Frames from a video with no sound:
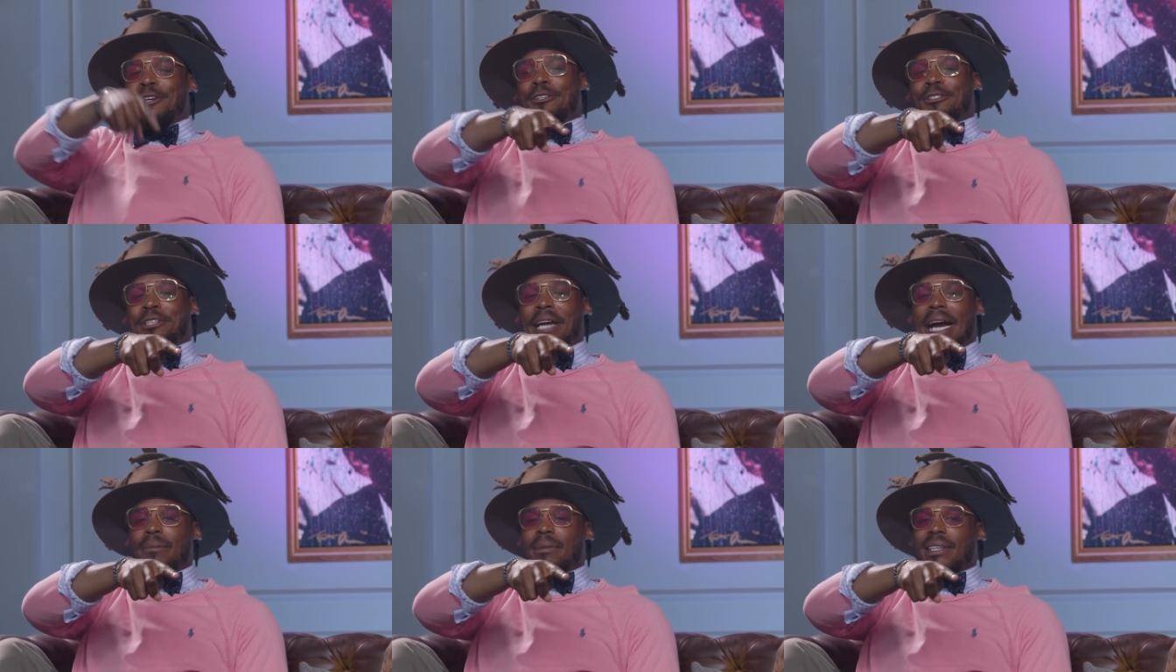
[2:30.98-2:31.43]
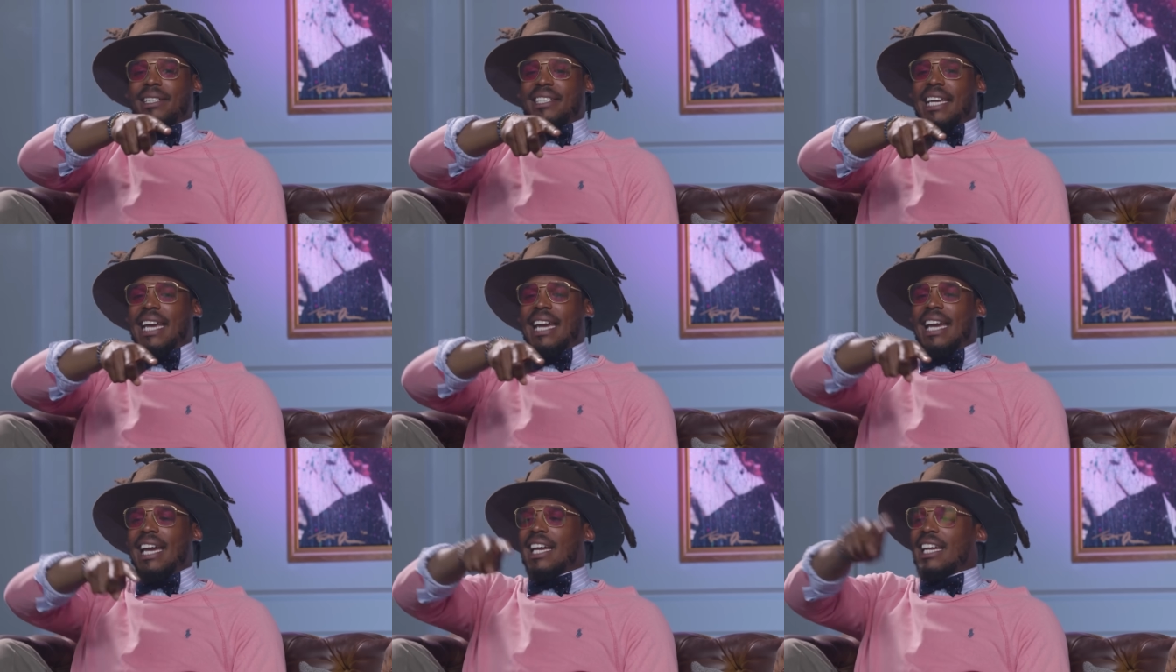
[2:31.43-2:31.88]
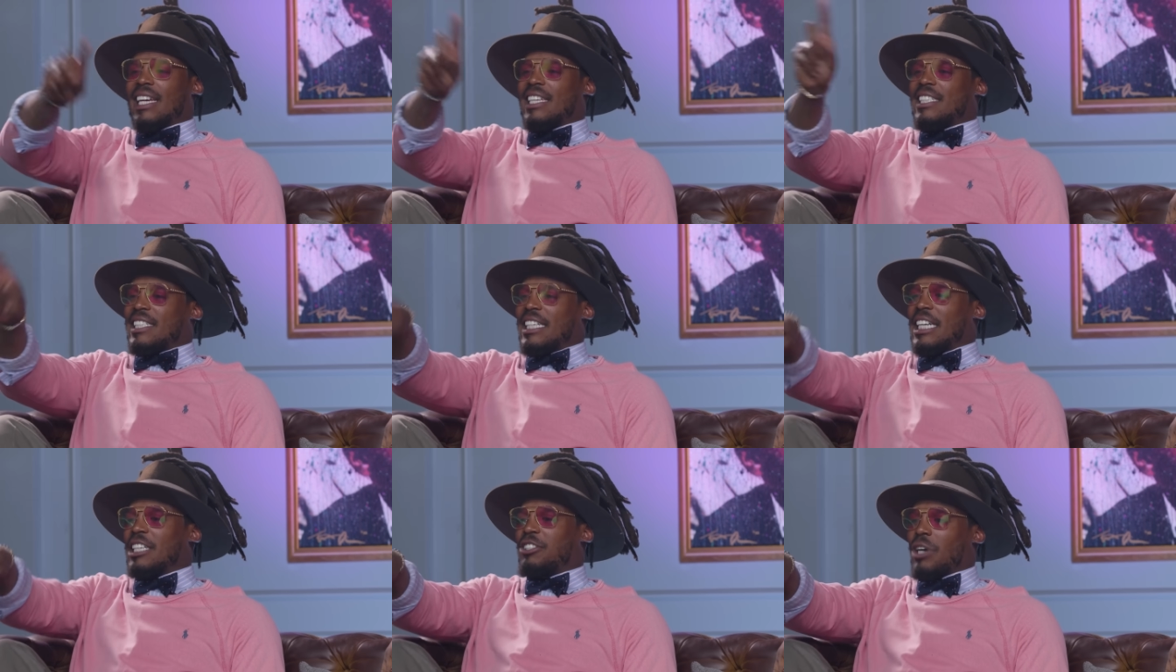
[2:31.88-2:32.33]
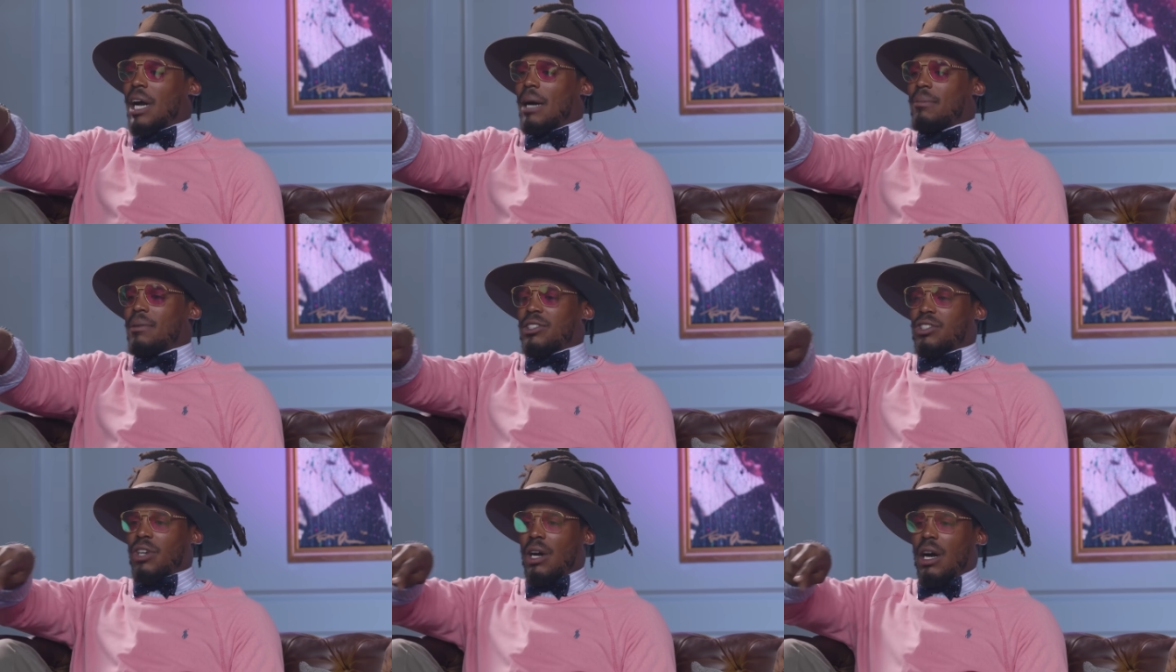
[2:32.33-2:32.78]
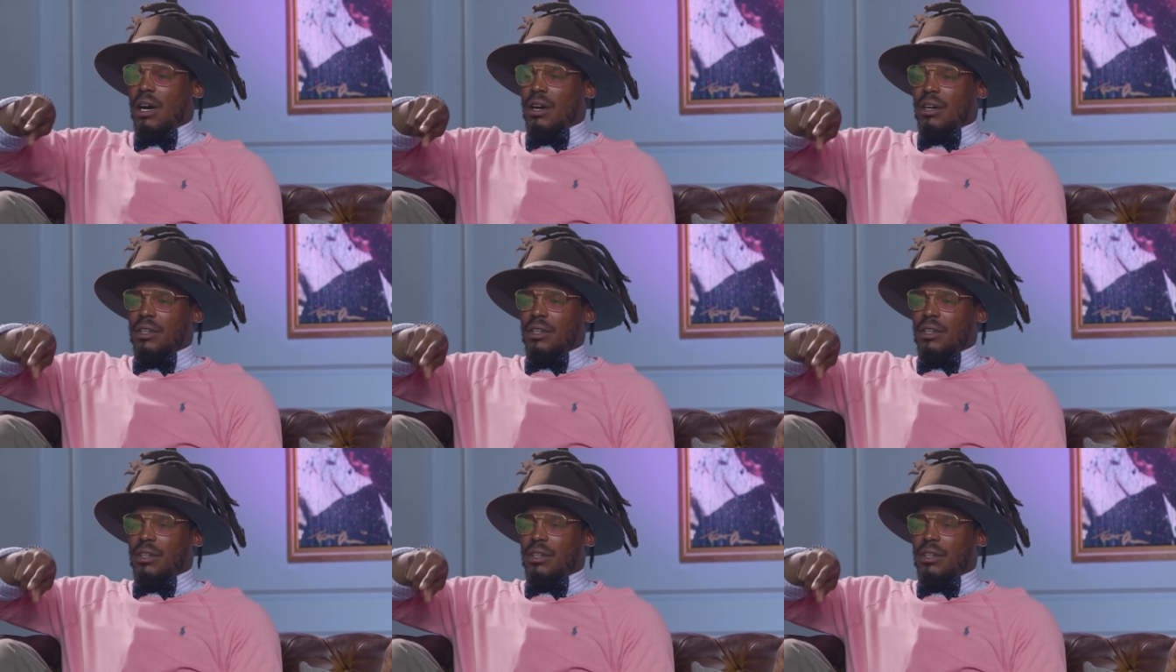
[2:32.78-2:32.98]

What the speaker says: You dropped the check. She dropped the drop.